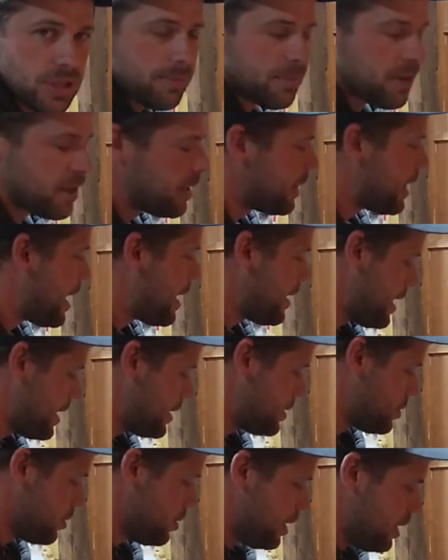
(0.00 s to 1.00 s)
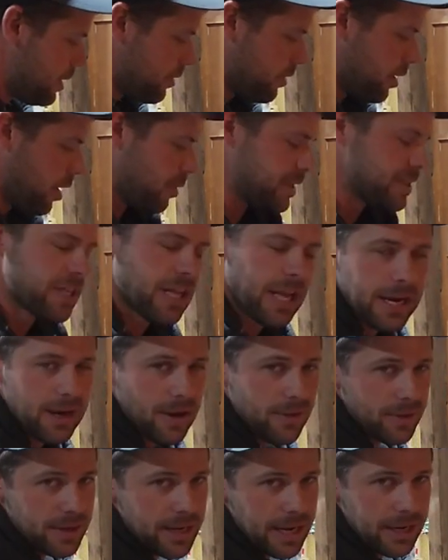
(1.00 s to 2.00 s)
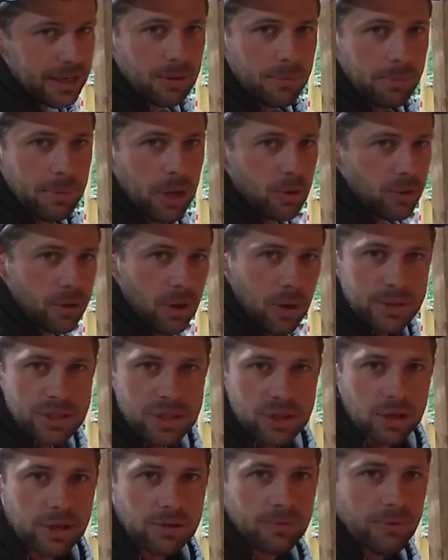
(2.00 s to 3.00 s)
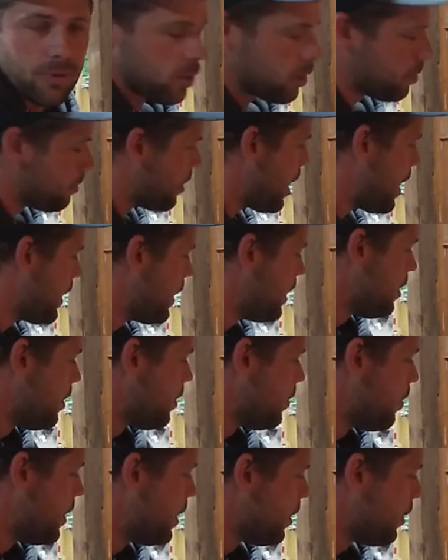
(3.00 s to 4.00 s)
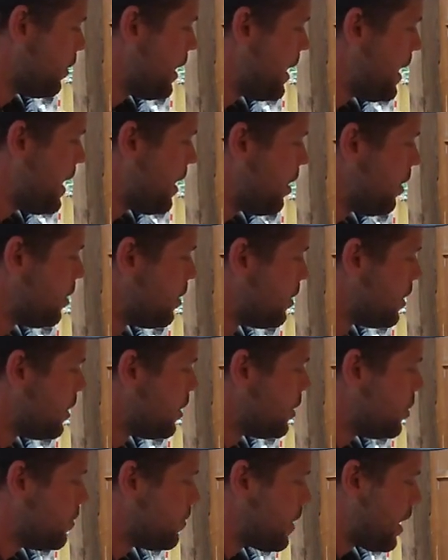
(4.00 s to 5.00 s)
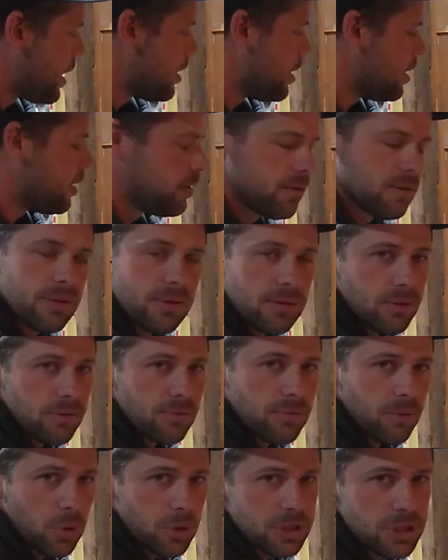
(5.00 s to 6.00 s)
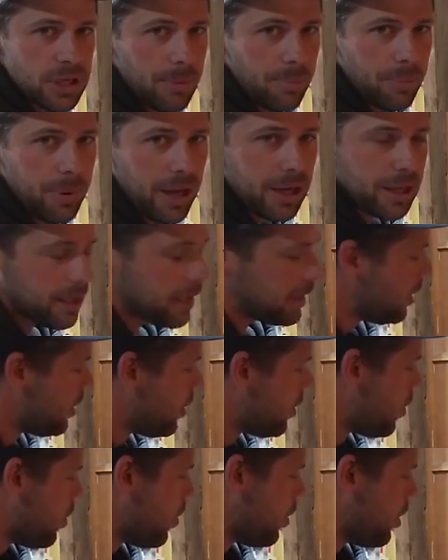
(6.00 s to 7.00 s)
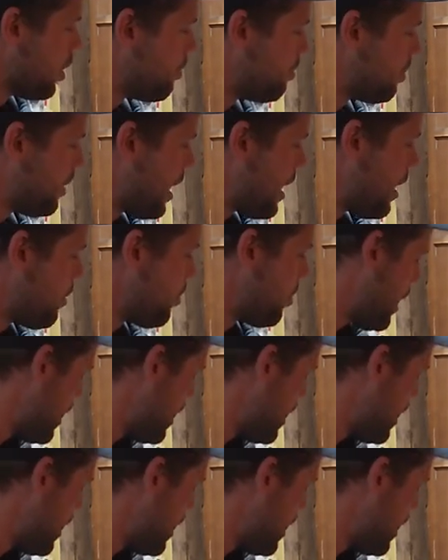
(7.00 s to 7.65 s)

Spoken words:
something of that nature? They're always laying on the deck of the boat. And you're always looking for them, right? Well, now you've got a forceps pocket or a plier